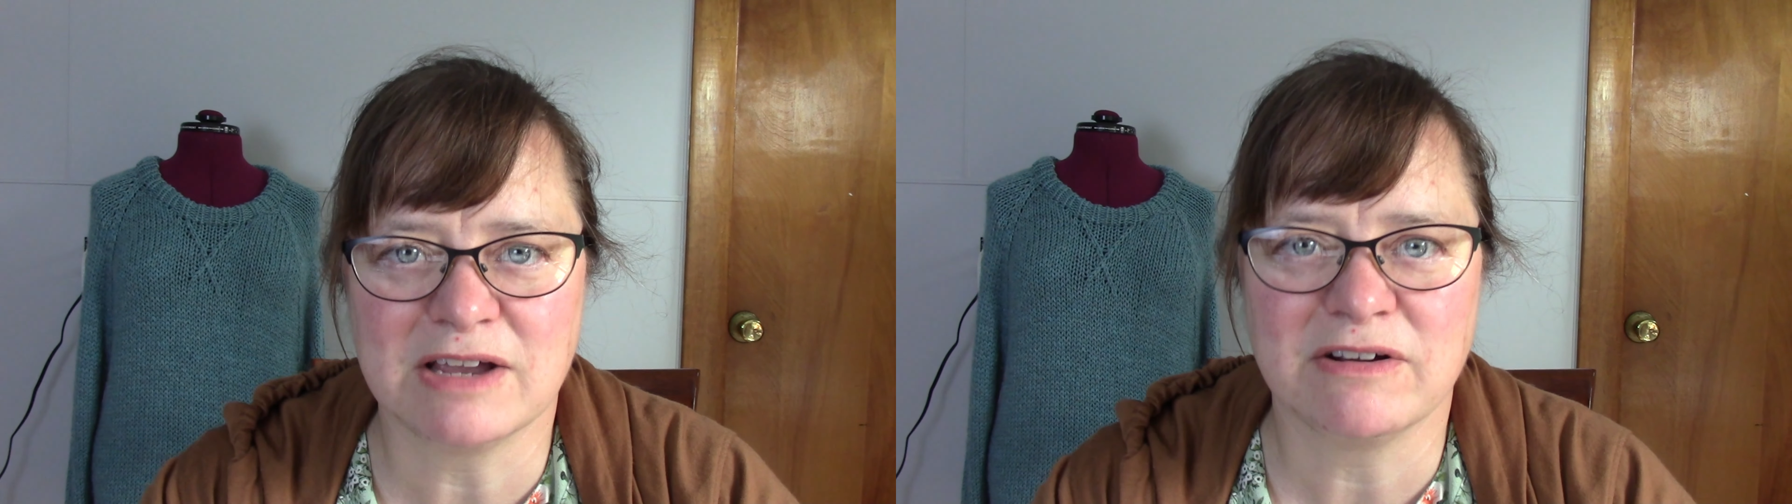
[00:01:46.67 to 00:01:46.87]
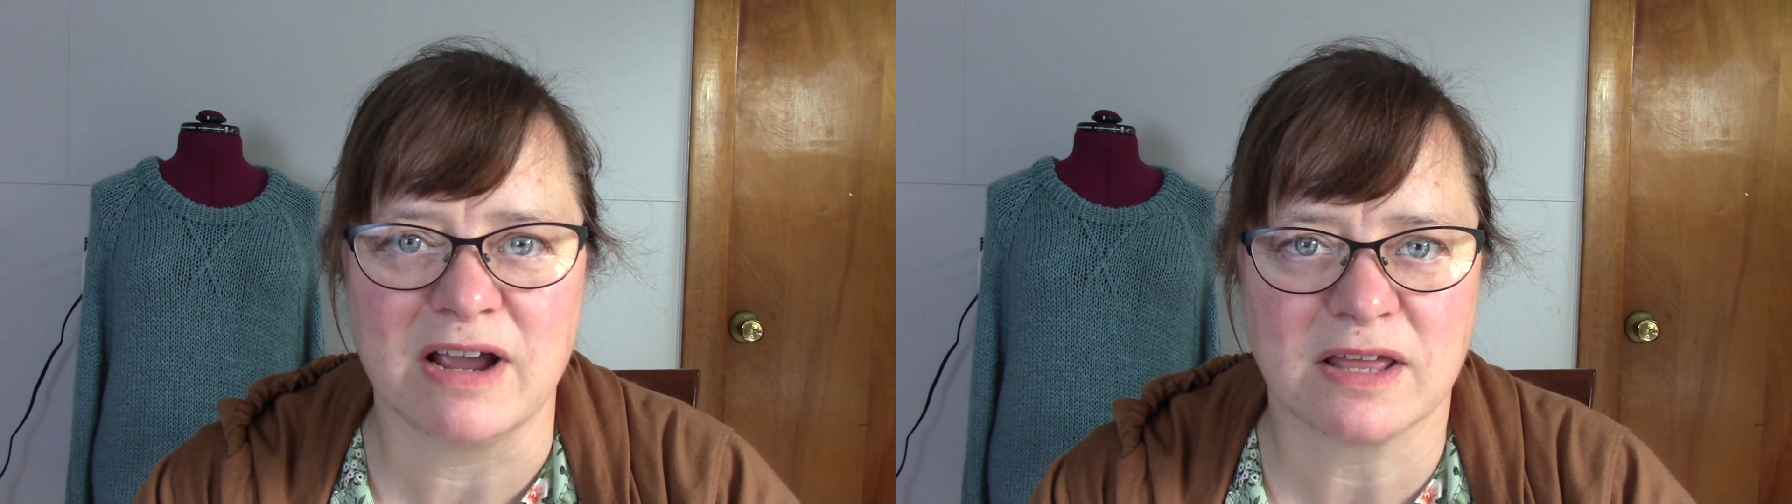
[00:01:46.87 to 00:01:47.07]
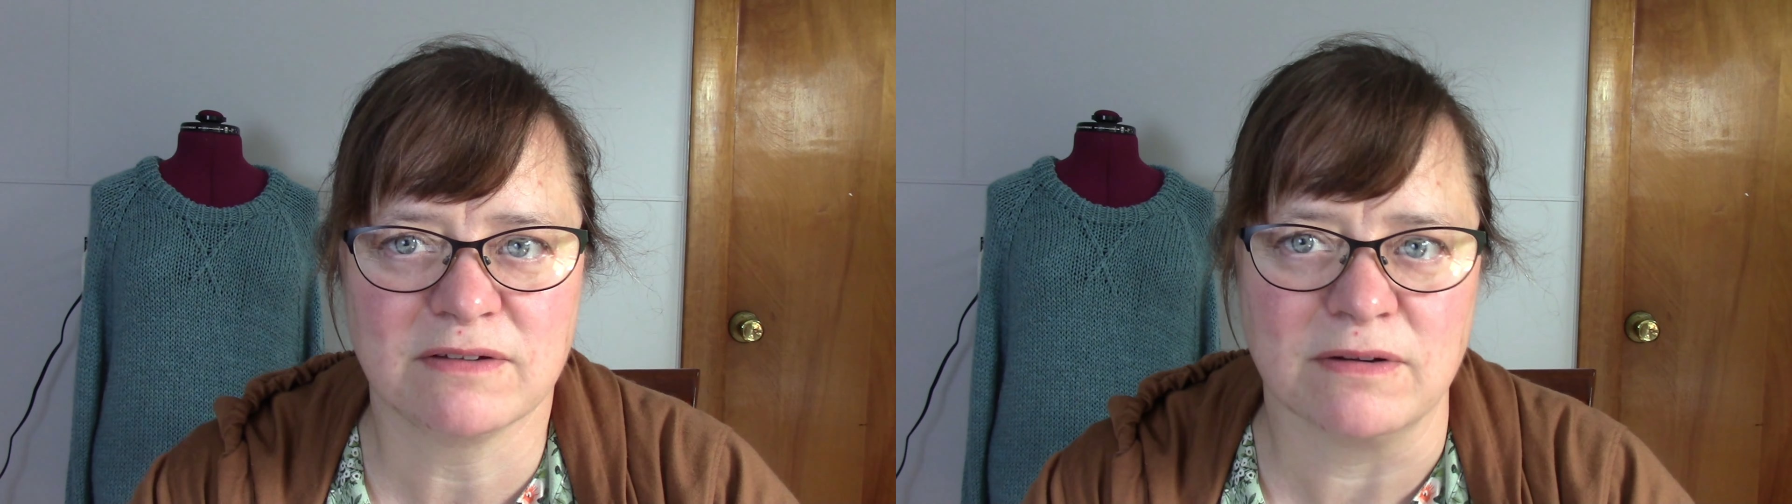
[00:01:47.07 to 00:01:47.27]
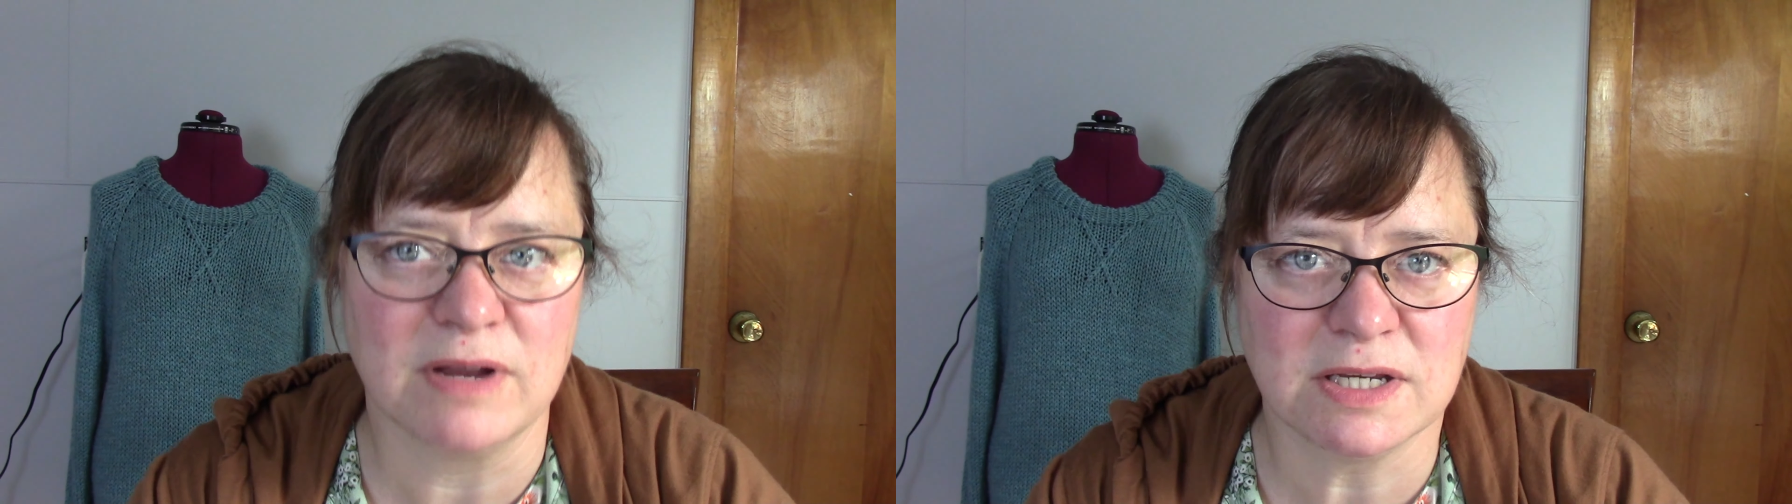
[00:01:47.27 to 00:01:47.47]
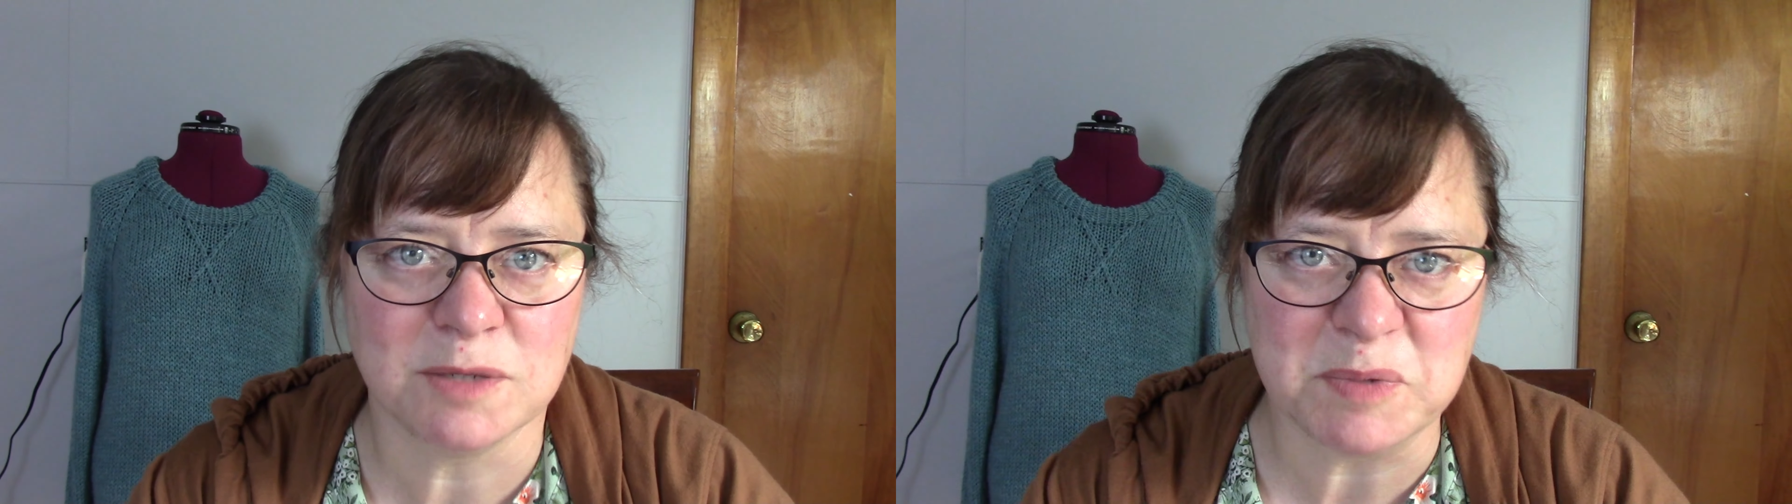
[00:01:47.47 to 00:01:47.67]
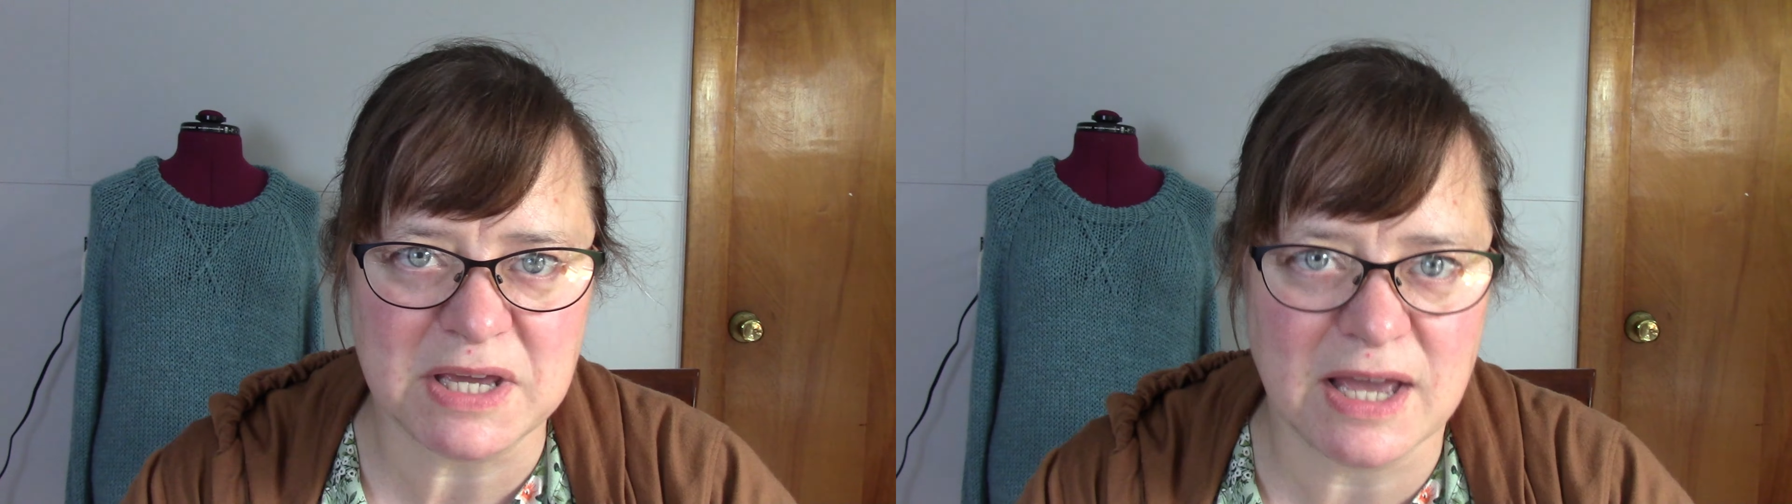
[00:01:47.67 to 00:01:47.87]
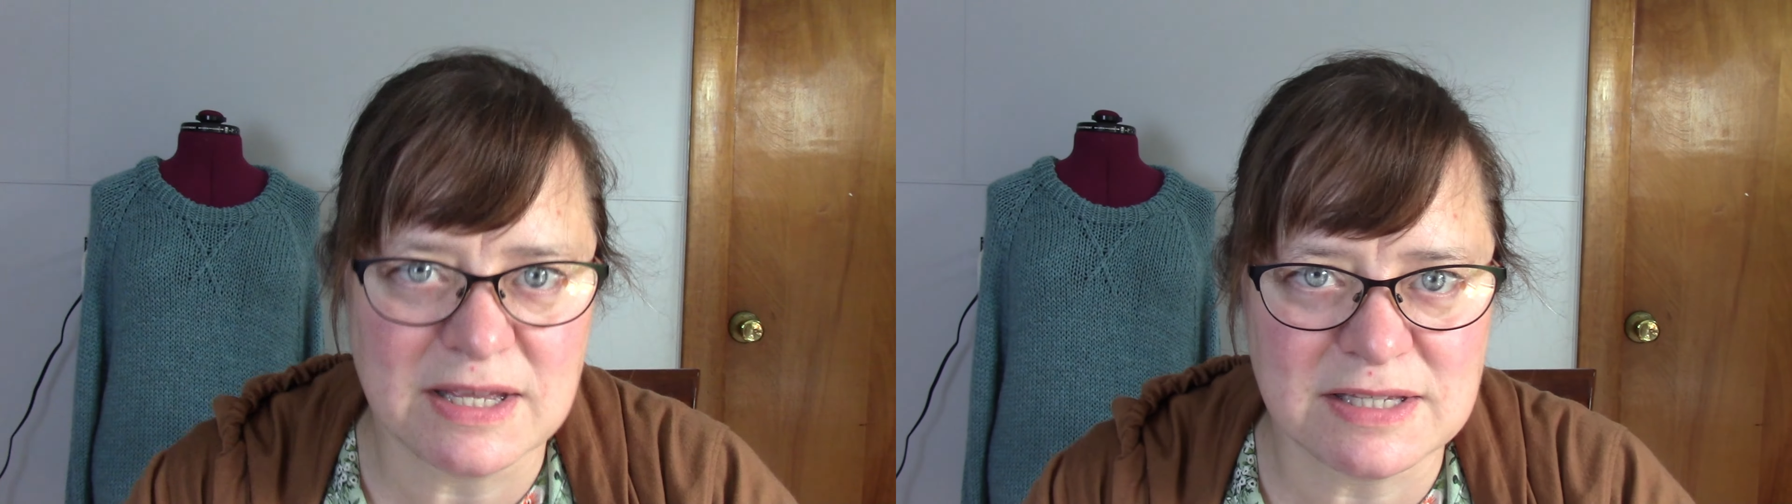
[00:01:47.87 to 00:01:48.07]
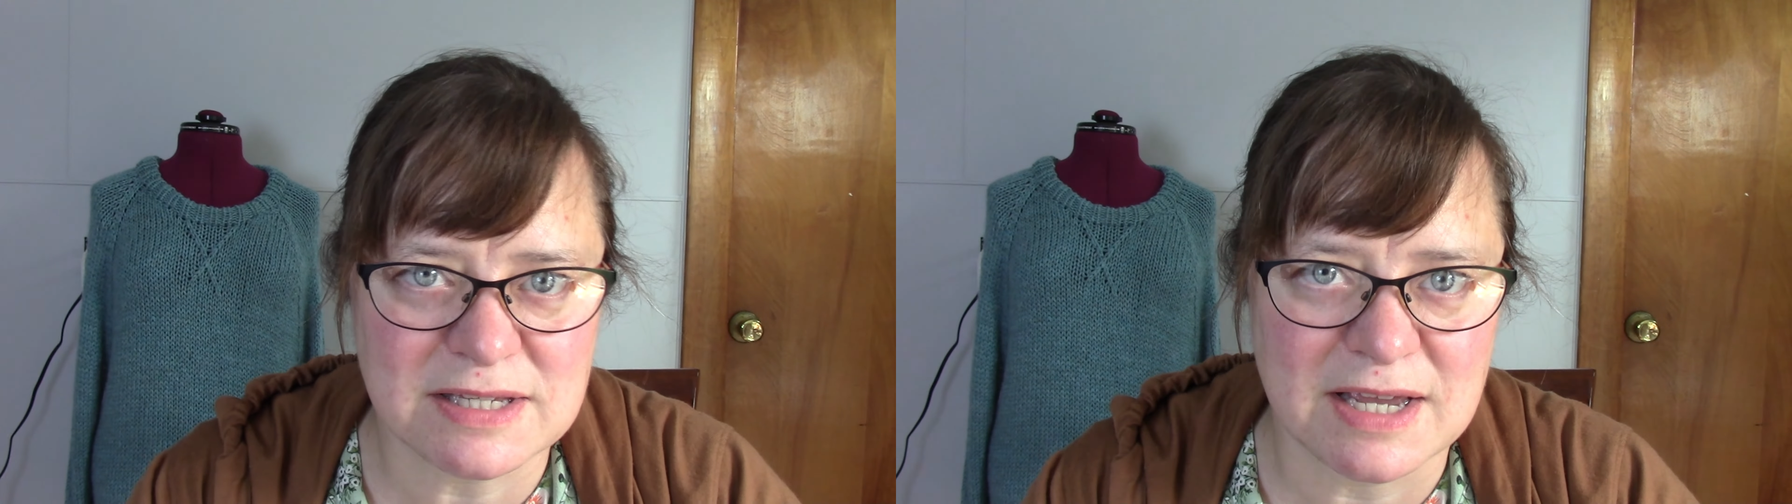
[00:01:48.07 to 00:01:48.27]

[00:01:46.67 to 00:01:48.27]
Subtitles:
crank through on DPNs,